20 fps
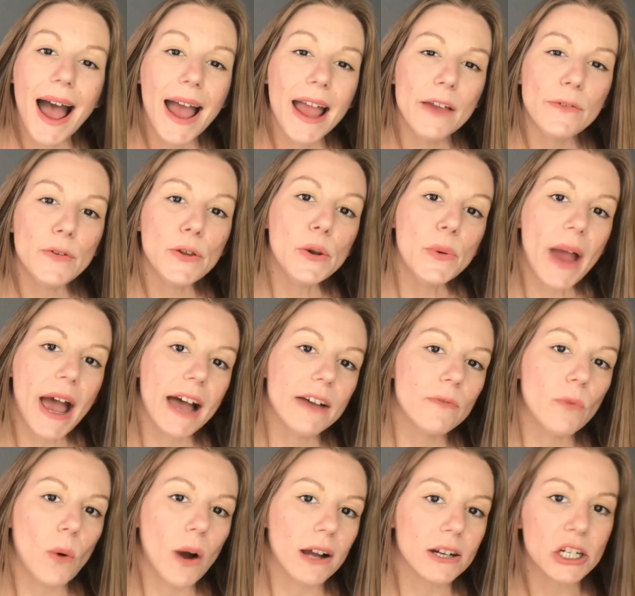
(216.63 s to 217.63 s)
If you
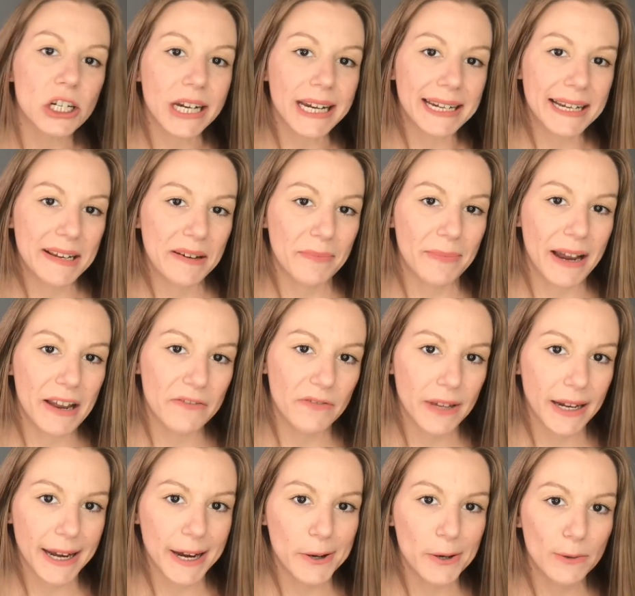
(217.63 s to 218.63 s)
have watched any of my
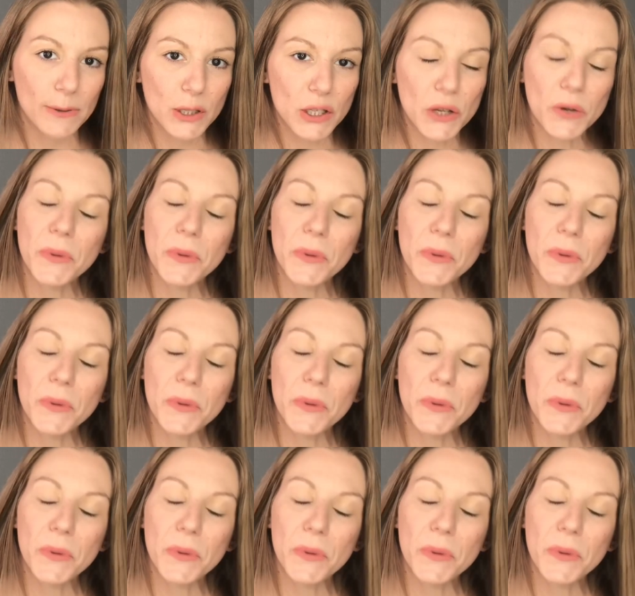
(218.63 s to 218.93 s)
videos,